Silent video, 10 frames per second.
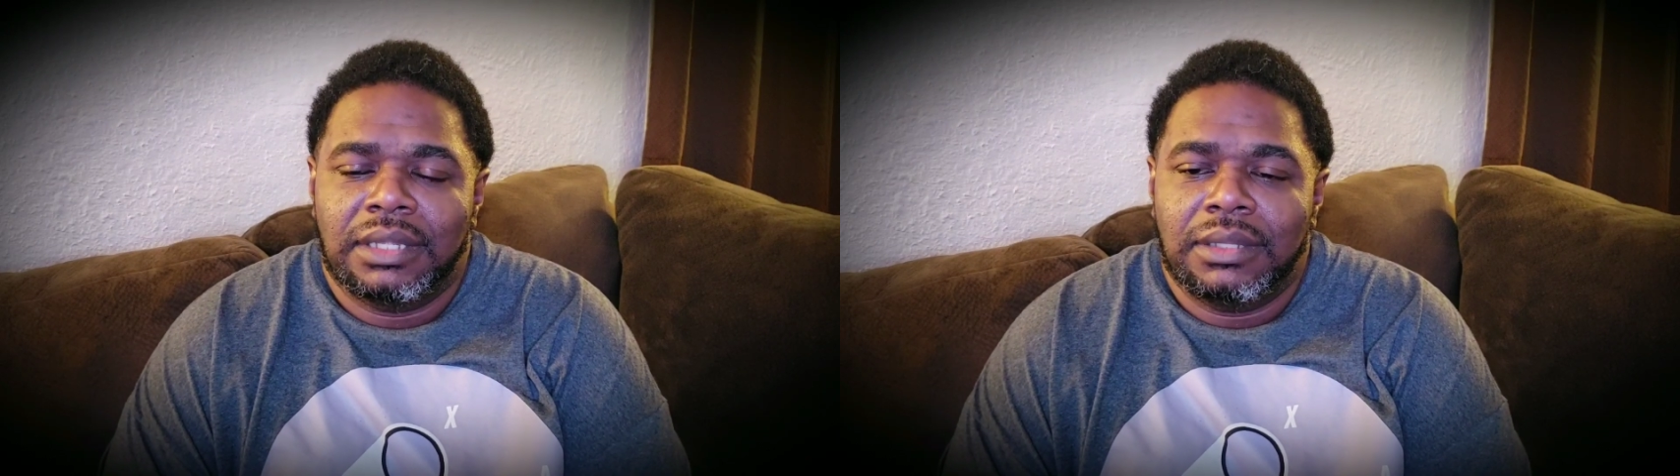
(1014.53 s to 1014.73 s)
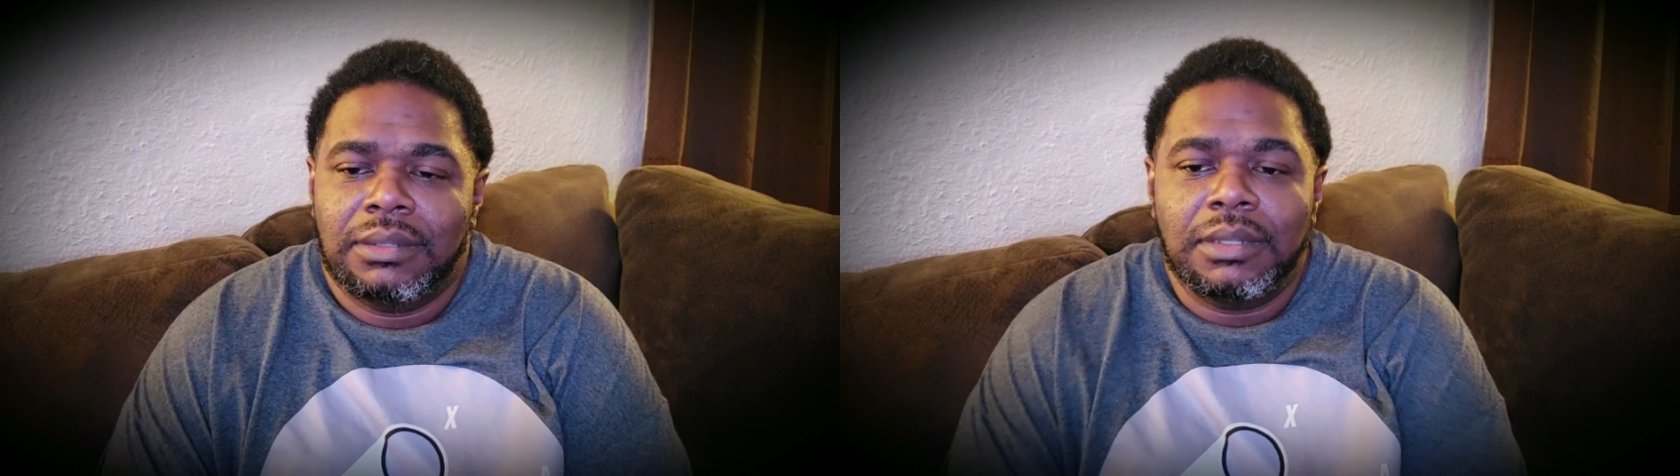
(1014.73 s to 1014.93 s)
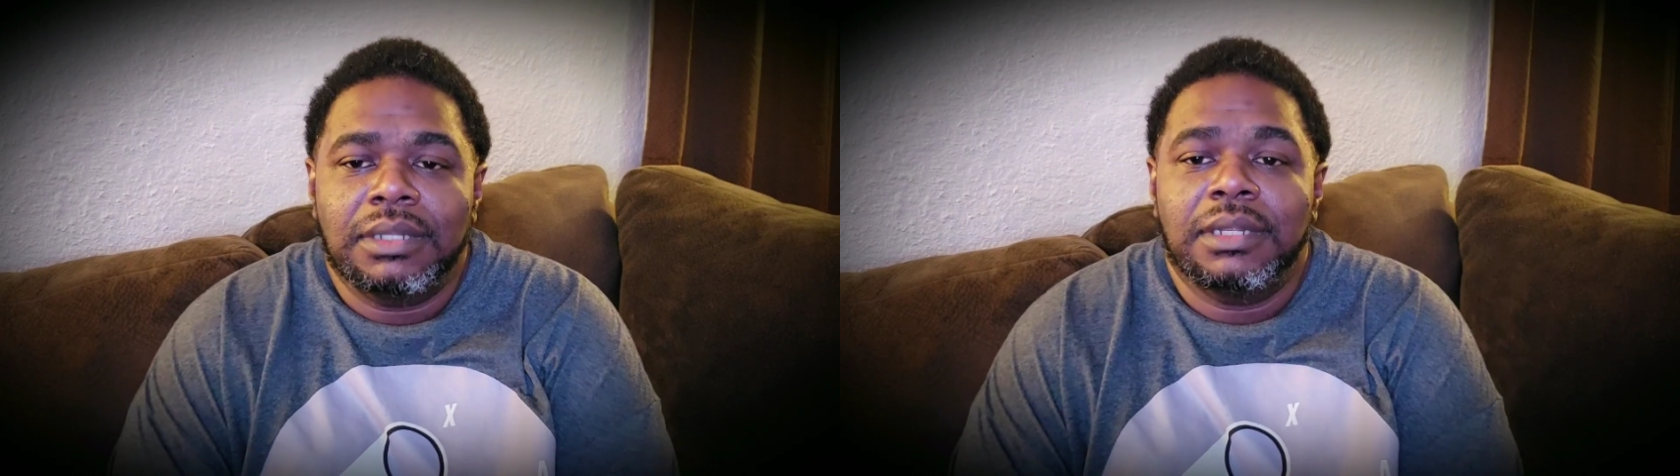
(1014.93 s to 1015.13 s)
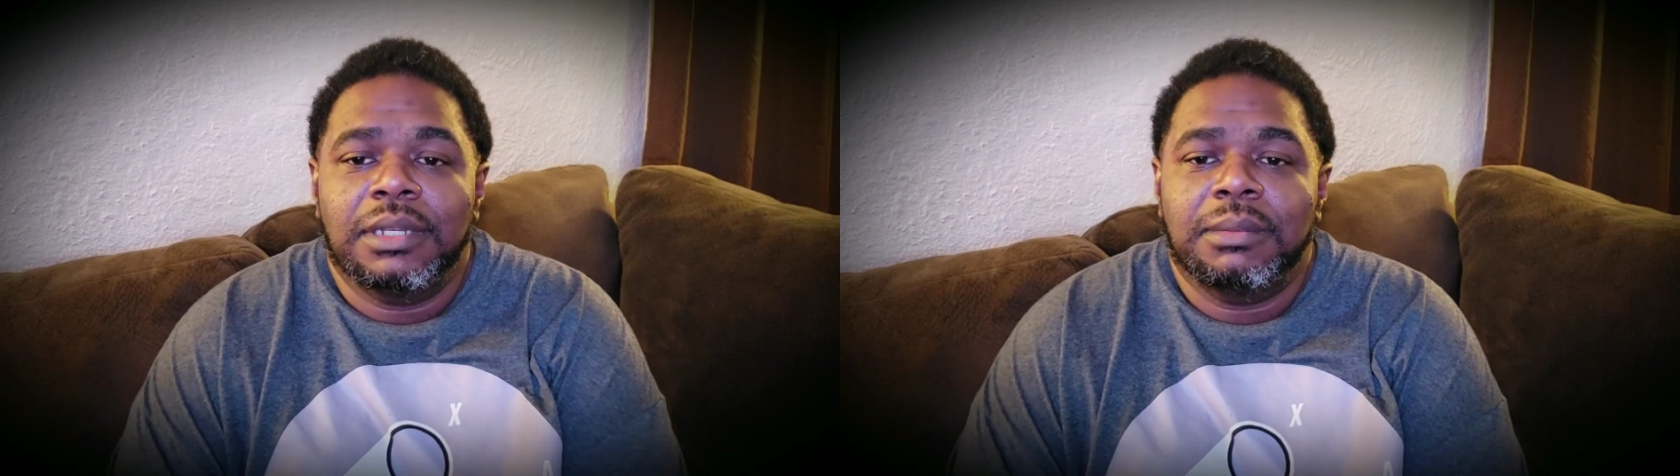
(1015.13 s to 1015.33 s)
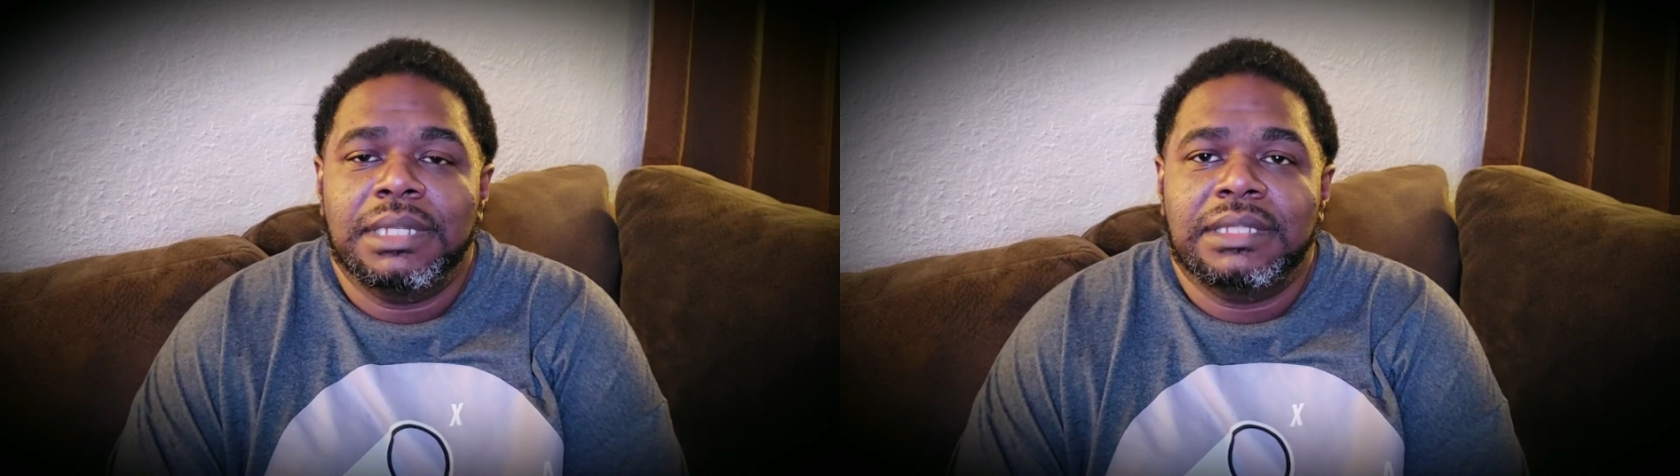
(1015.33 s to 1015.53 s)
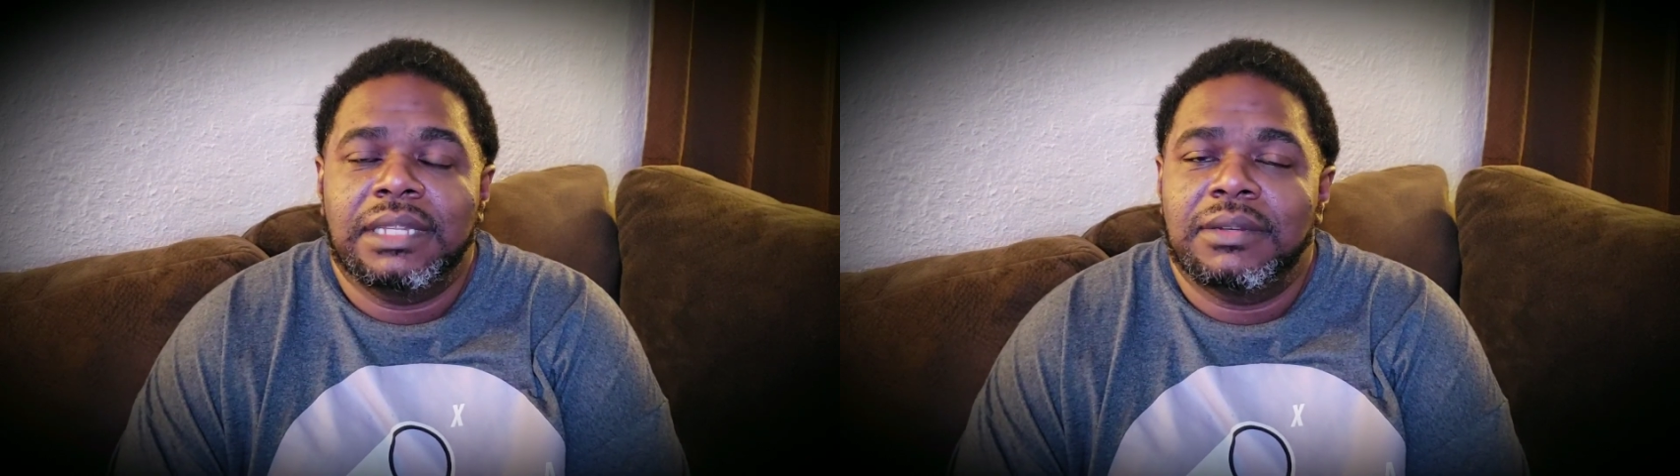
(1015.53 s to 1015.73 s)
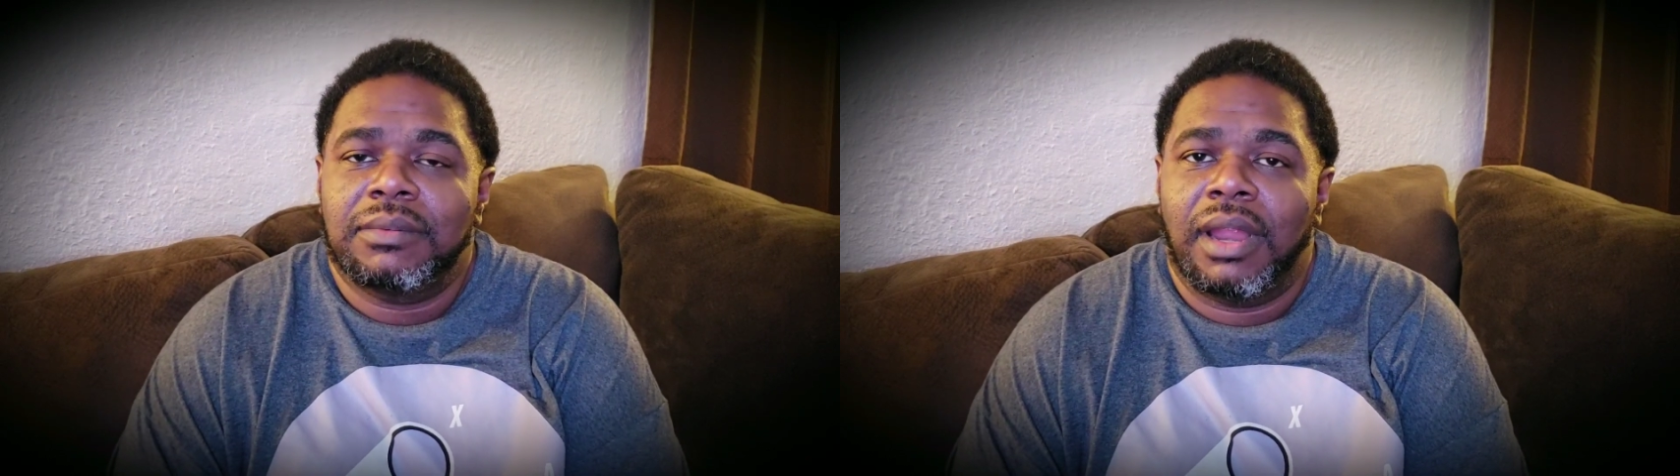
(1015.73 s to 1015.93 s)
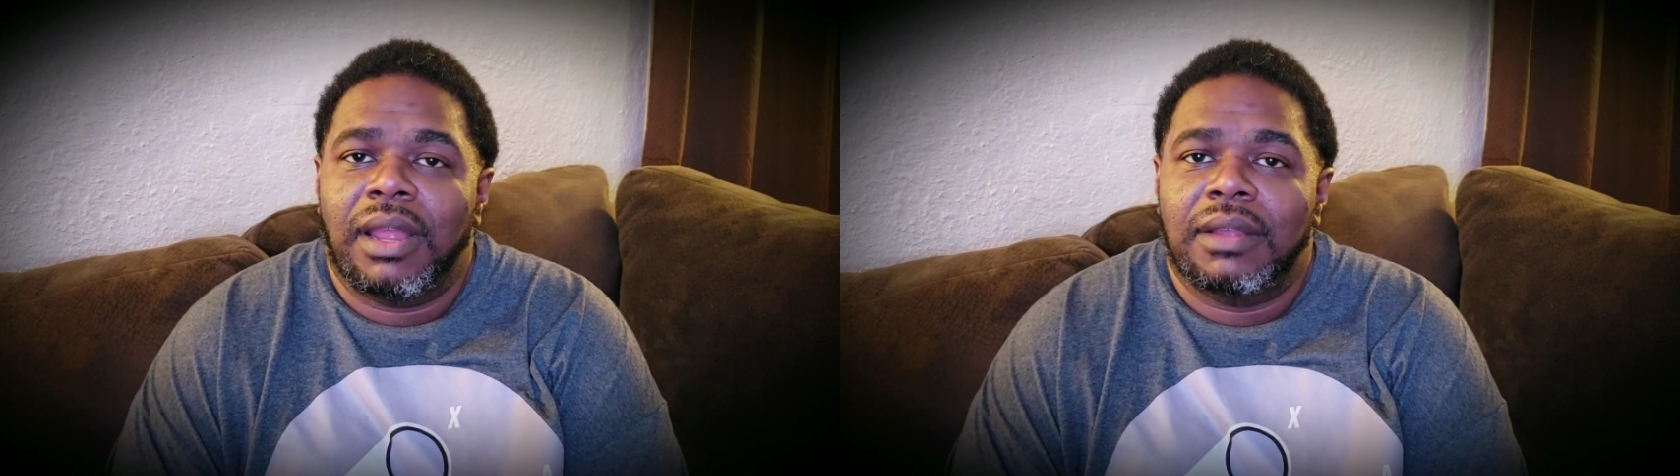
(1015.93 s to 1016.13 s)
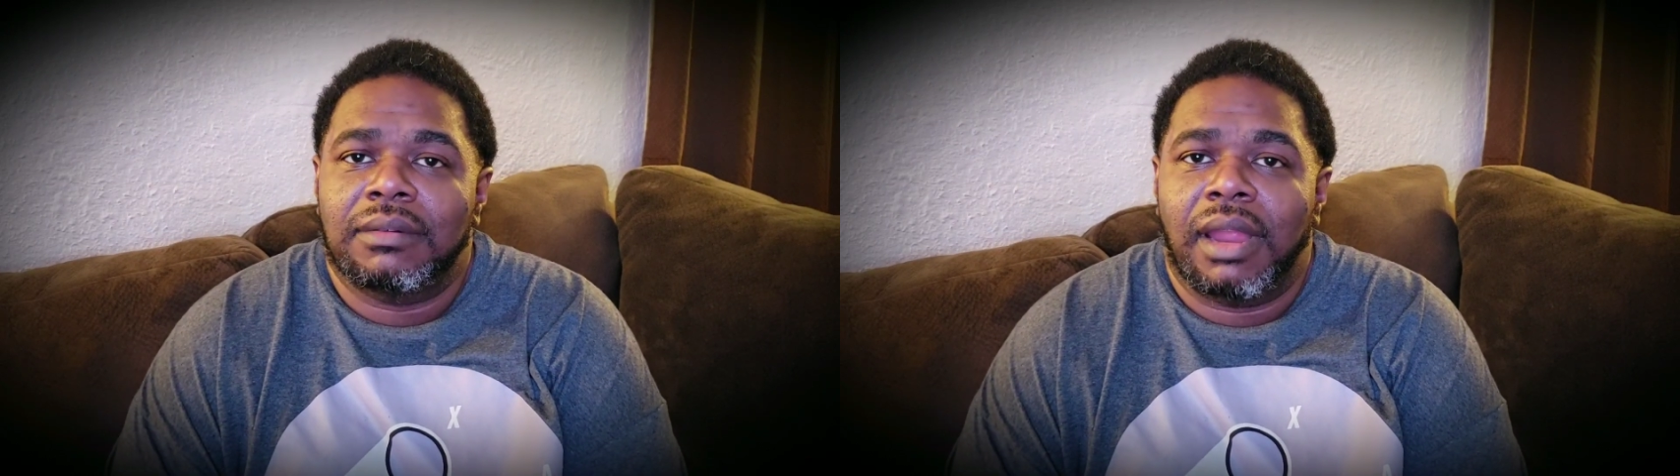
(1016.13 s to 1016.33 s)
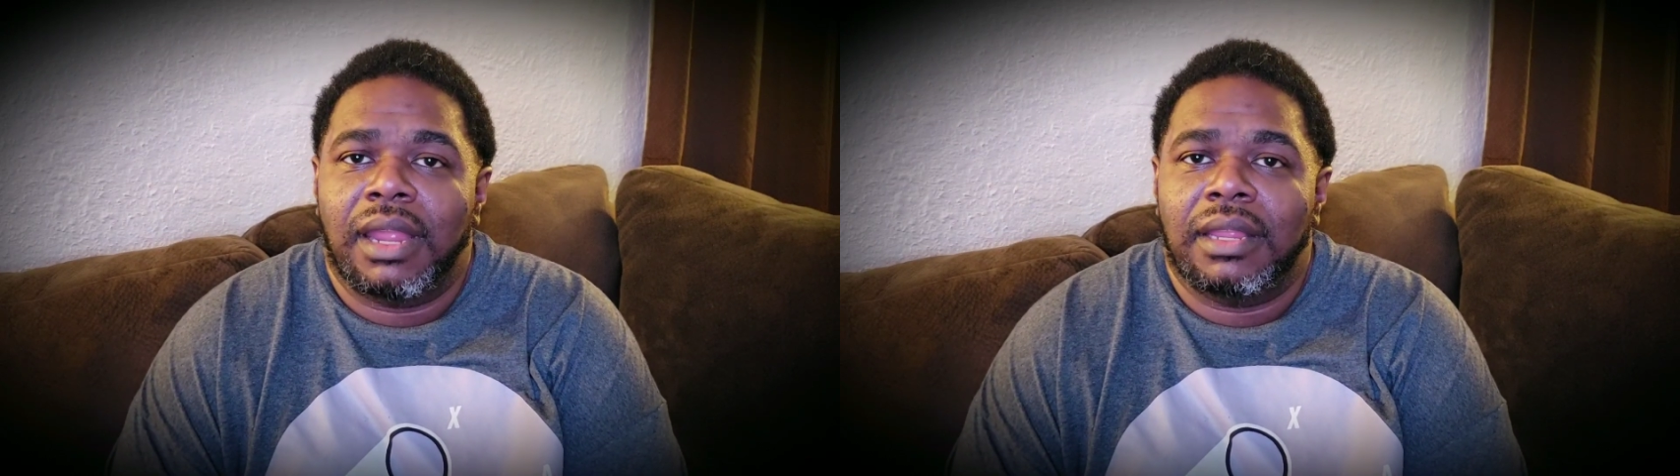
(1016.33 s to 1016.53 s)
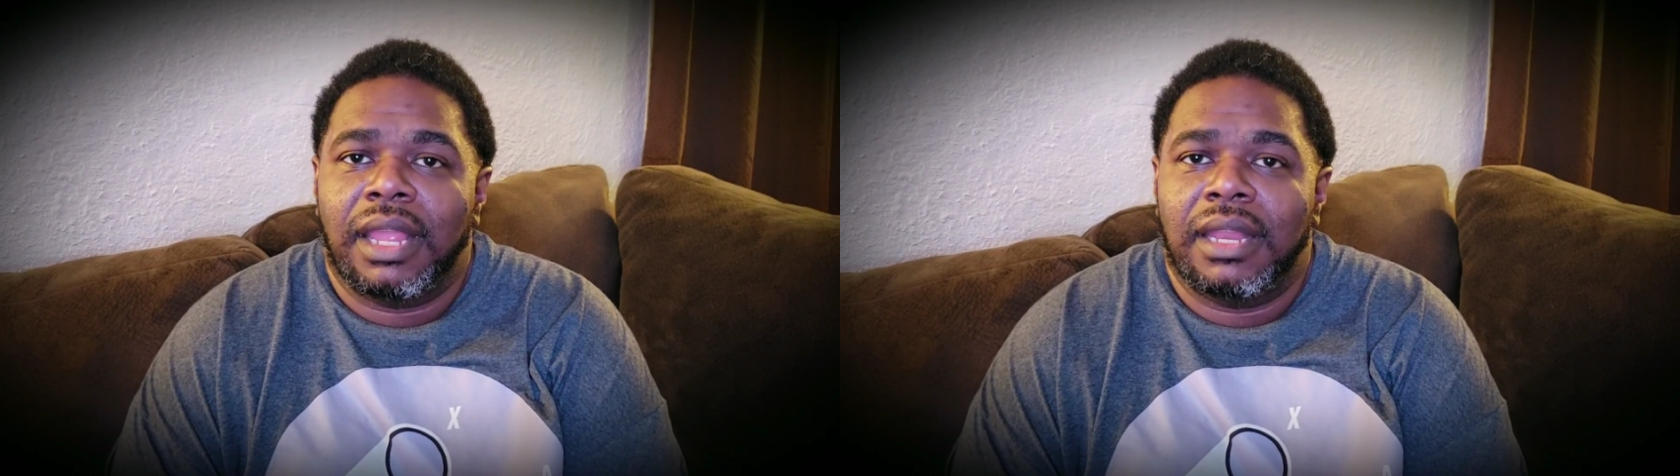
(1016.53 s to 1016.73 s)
you can literally be sitting around, right,